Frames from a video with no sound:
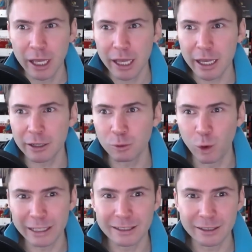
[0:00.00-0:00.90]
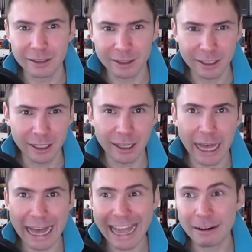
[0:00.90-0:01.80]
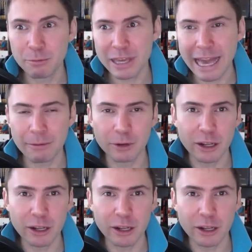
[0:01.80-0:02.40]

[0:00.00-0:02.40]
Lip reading: It wasn't NPM